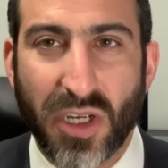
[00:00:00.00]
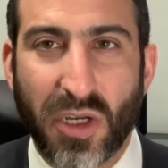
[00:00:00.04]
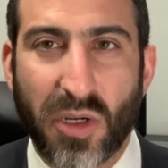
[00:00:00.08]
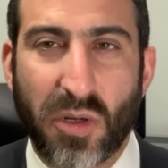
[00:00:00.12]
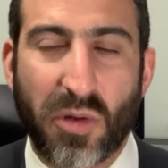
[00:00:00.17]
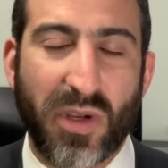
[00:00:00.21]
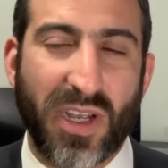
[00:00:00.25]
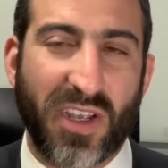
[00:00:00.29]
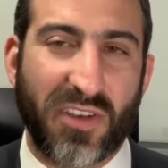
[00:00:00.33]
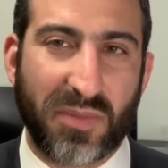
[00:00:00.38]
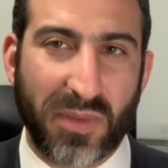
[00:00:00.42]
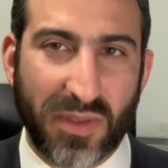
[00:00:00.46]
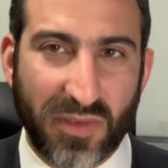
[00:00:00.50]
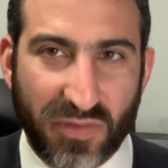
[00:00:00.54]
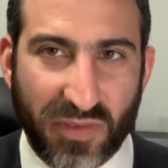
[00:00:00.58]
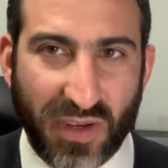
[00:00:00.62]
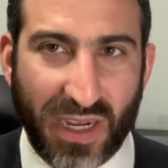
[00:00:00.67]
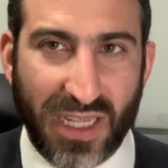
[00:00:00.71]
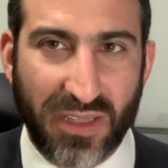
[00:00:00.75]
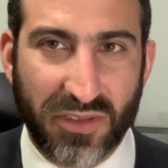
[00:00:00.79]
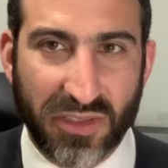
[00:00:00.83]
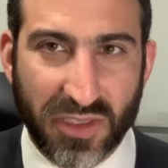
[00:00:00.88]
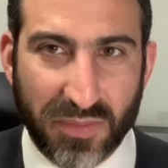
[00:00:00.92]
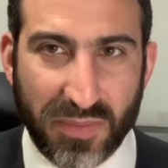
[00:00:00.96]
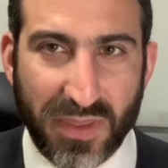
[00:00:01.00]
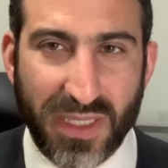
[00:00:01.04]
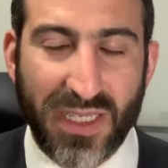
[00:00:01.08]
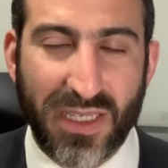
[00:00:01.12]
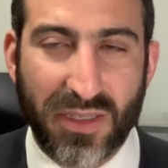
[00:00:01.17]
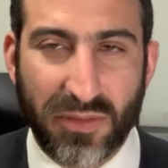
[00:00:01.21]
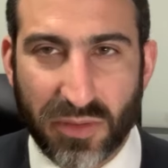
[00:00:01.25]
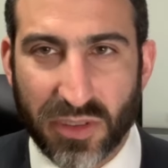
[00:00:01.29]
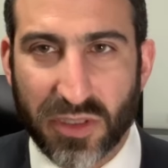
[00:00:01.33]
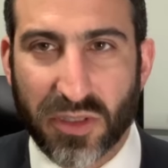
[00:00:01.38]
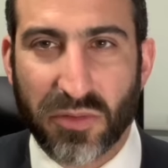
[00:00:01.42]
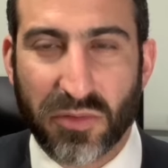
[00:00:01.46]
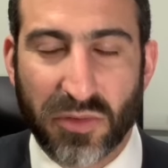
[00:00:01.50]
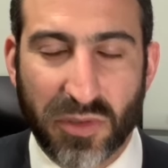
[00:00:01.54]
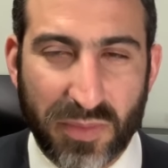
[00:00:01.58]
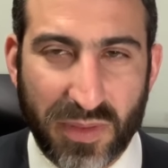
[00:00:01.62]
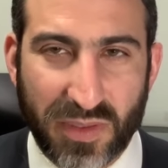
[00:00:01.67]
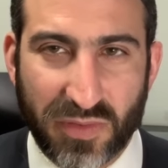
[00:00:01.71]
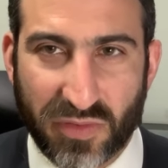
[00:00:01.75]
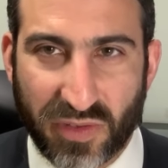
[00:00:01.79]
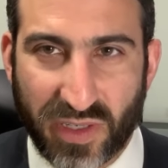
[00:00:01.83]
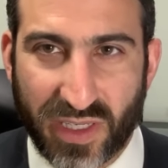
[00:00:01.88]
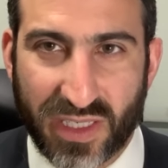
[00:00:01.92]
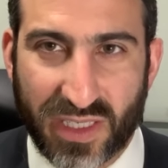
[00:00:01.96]
who have been following me with the Ruby
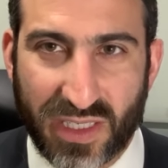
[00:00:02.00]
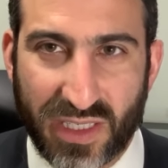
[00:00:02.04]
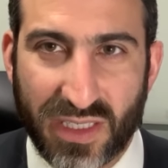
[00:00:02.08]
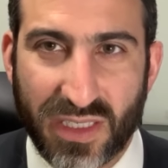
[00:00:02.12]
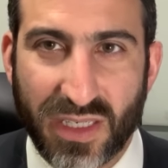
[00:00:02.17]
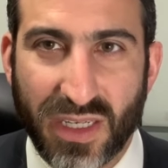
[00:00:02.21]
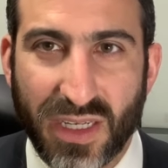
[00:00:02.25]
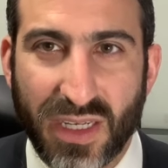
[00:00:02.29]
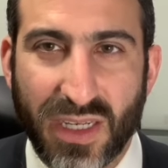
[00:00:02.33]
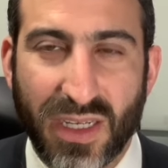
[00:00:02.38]
Franke